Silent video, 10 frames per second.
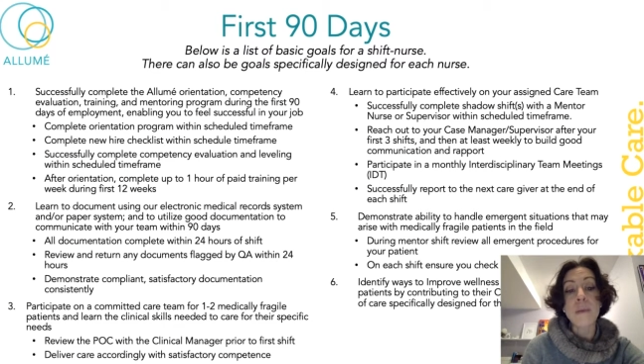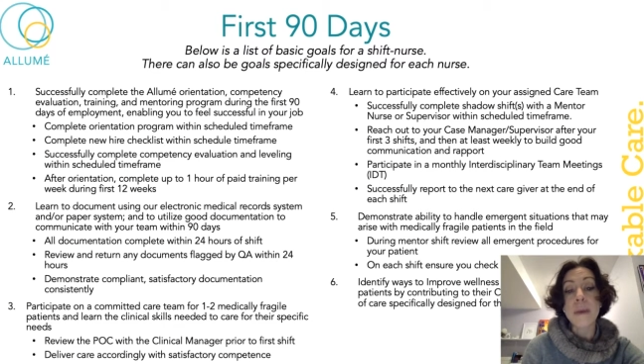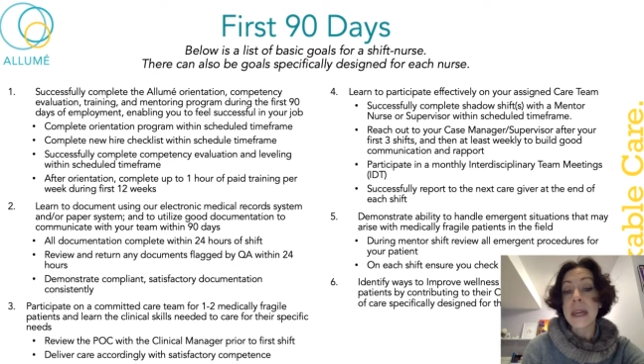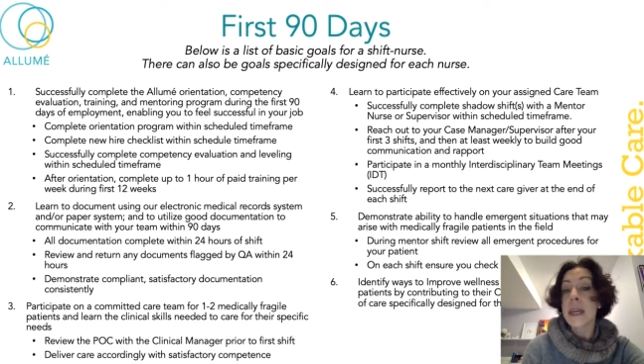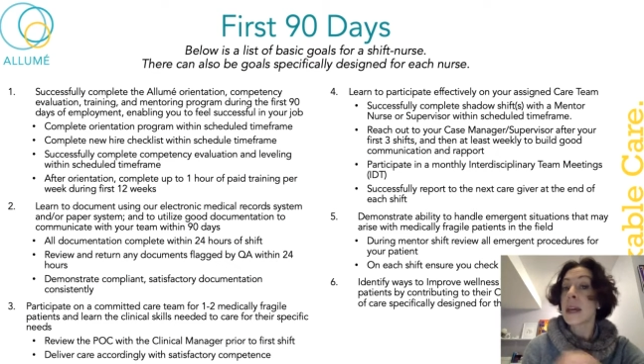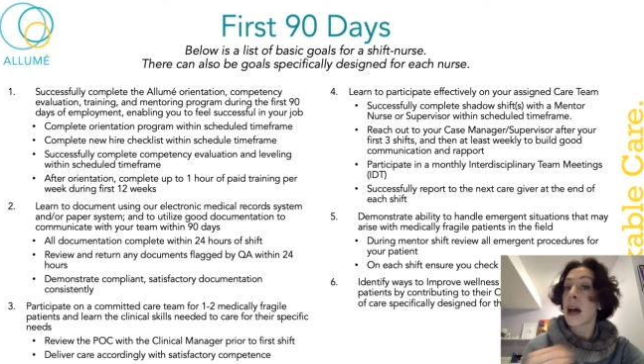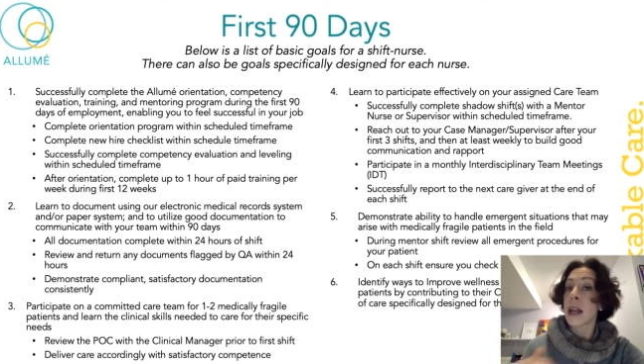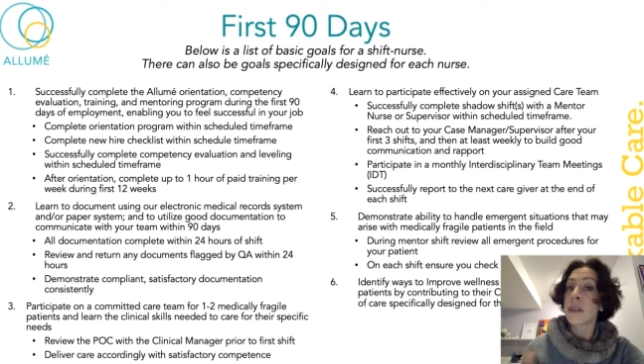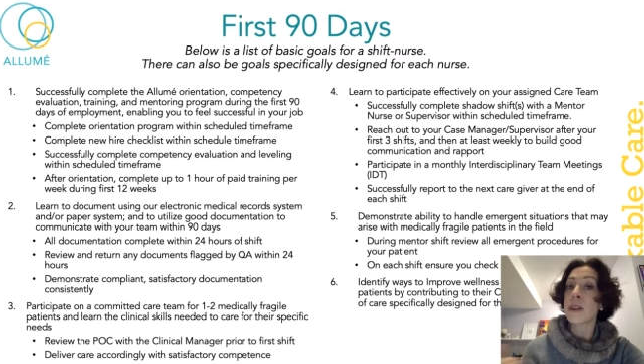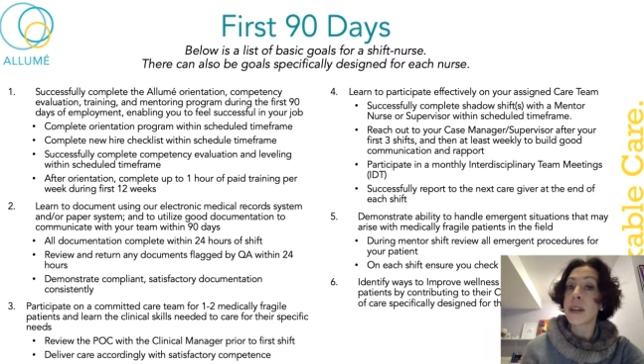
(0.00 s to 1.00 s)
be
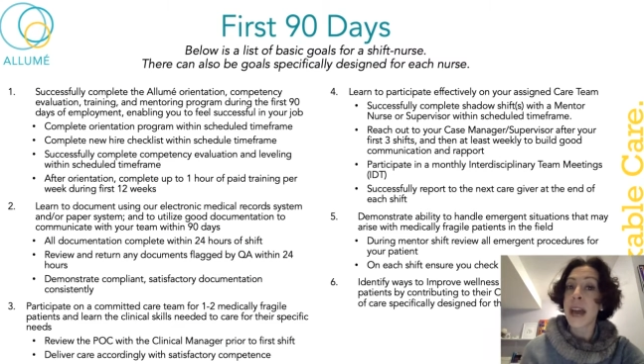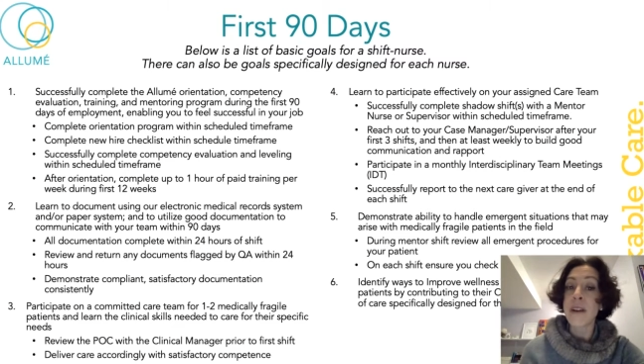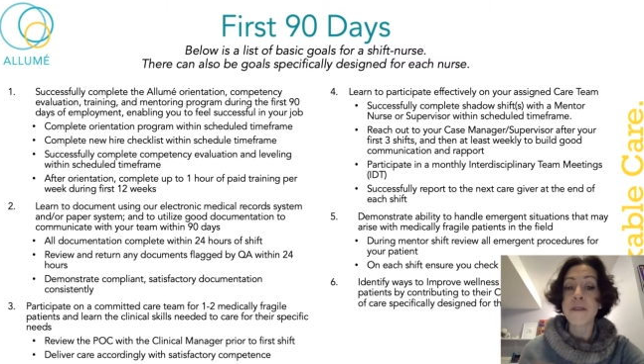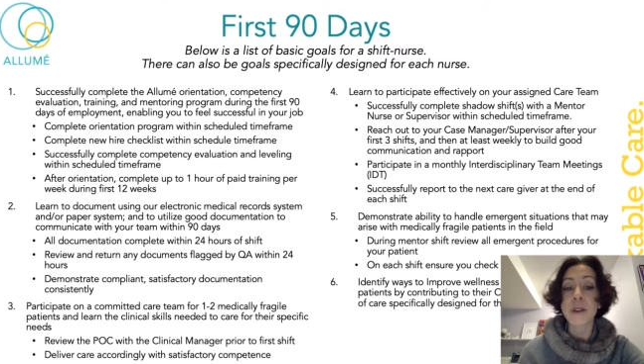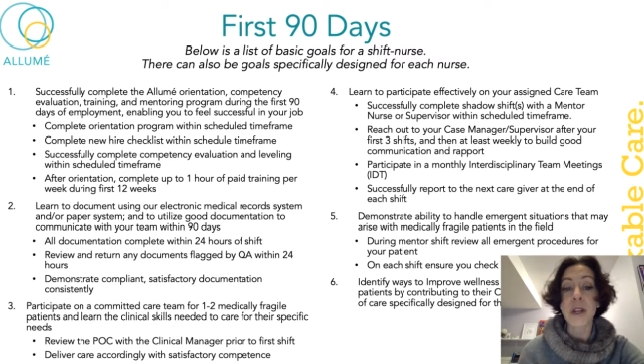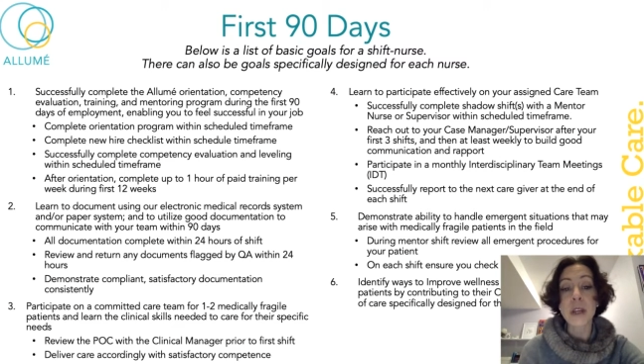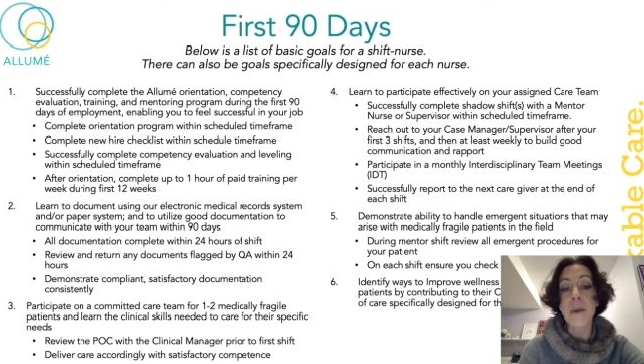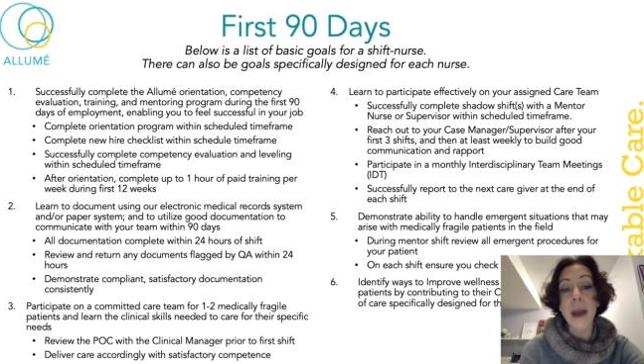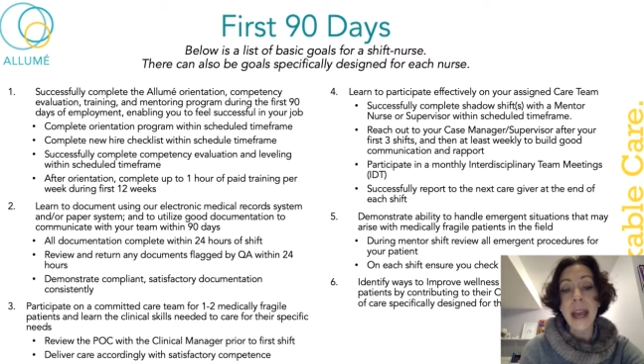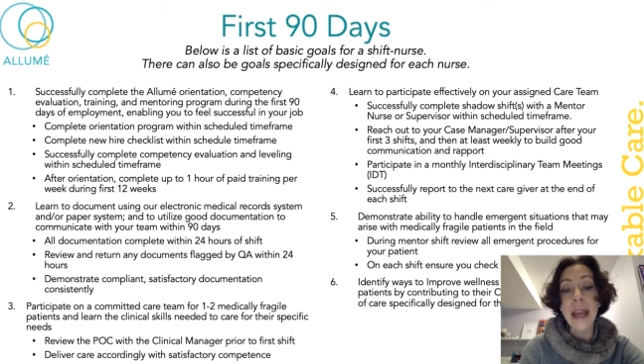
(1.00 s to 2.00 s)
on the lookout for
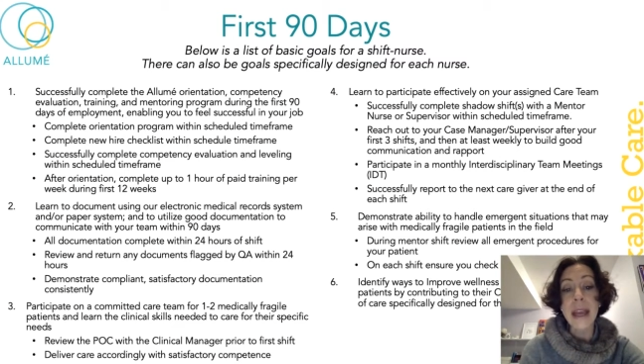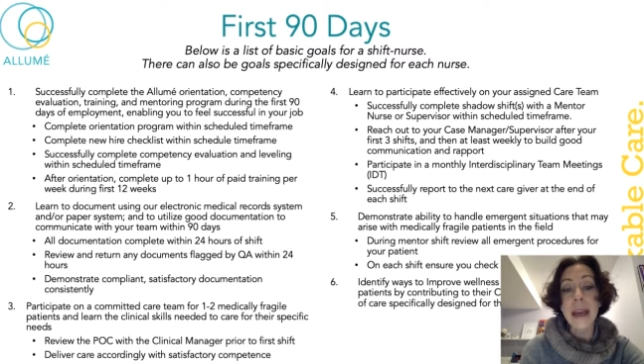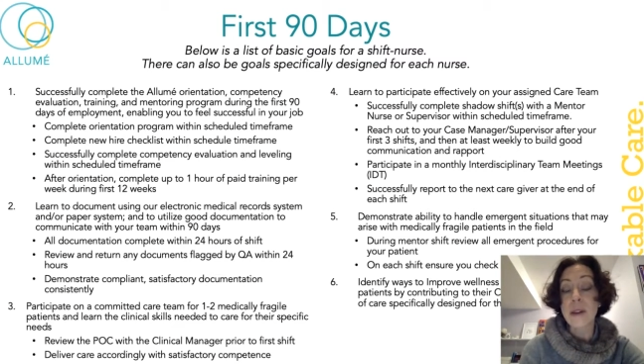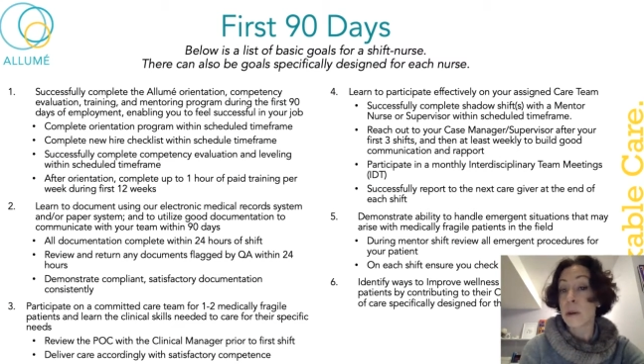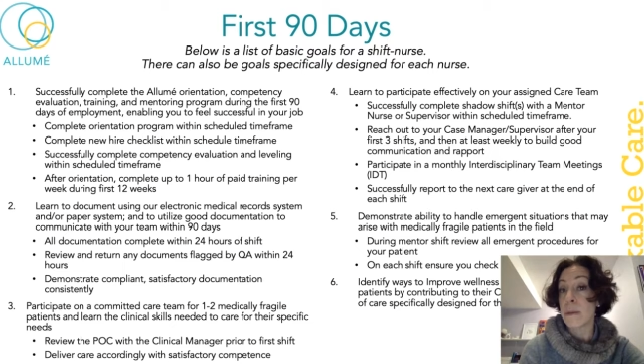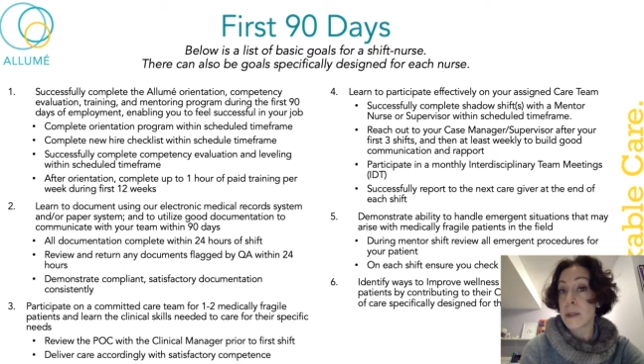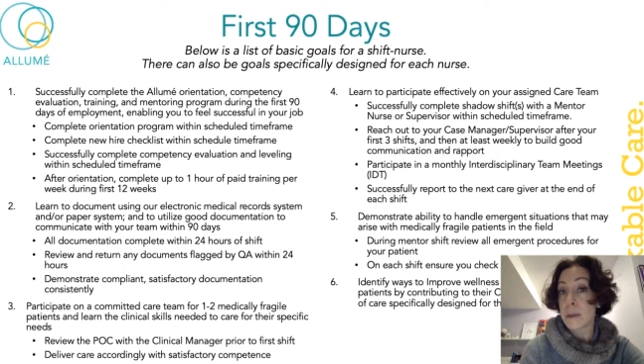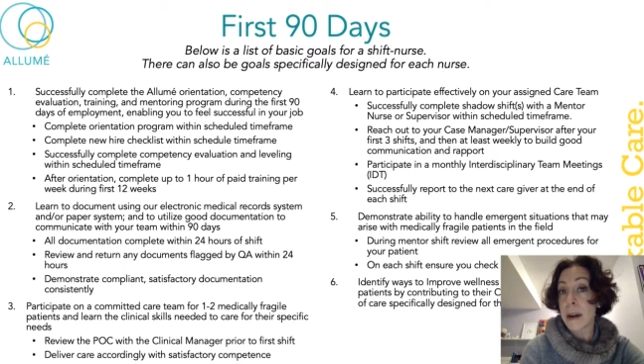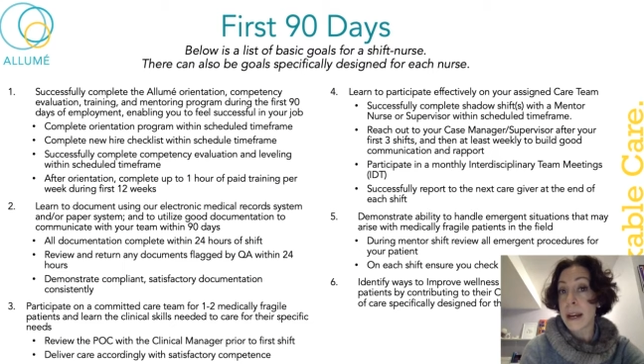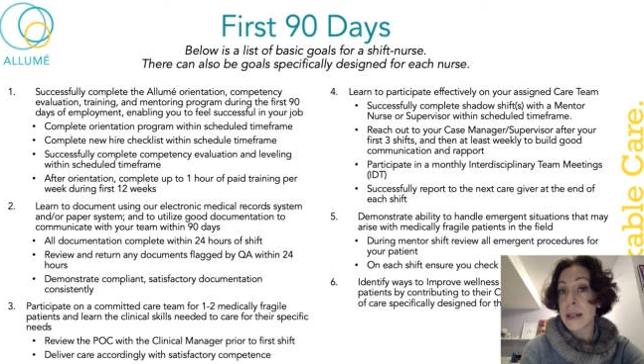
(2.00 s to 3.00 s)
QA. Don't be
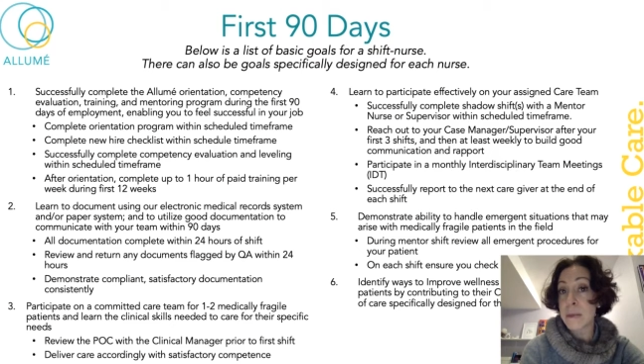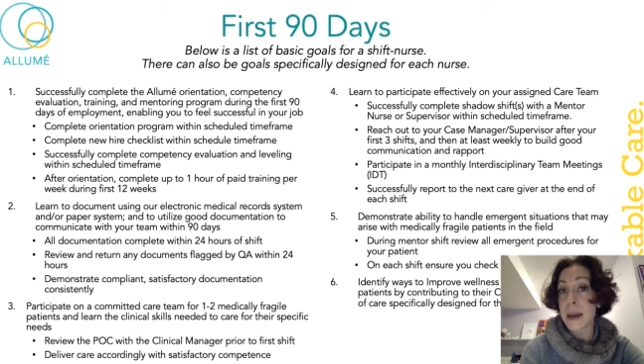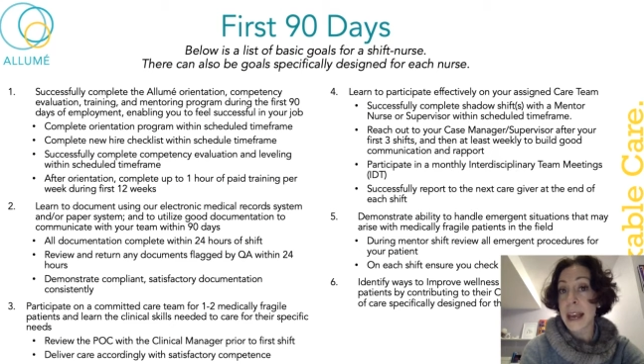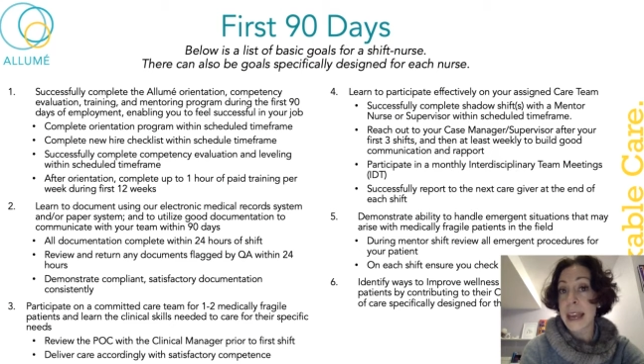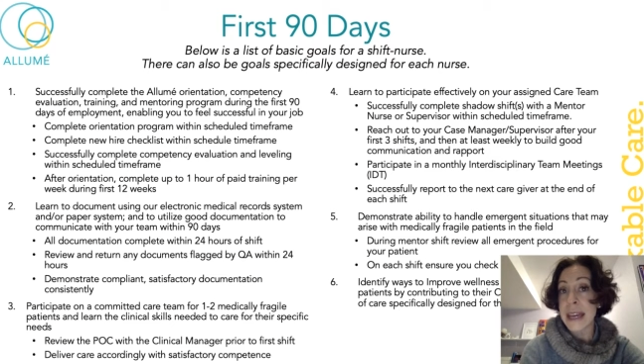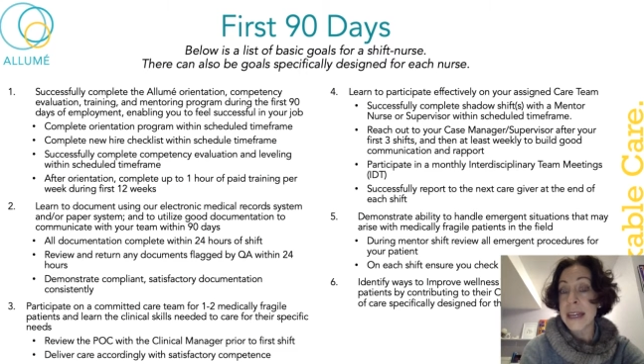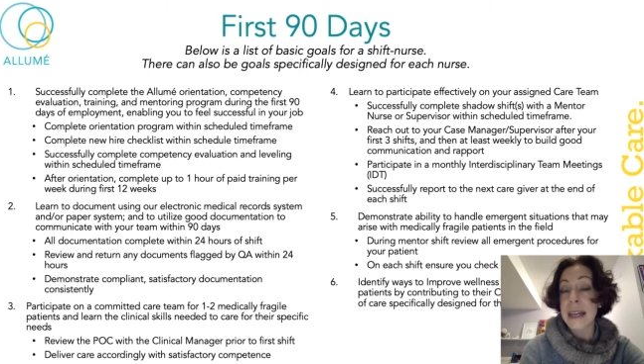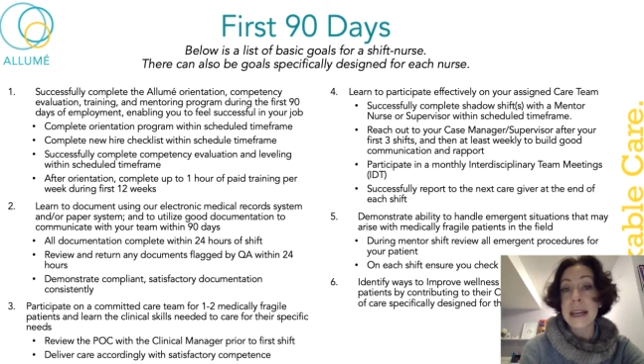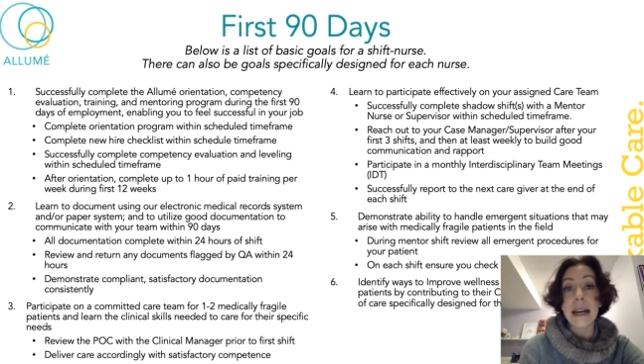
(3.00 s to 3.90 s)
surprised by it.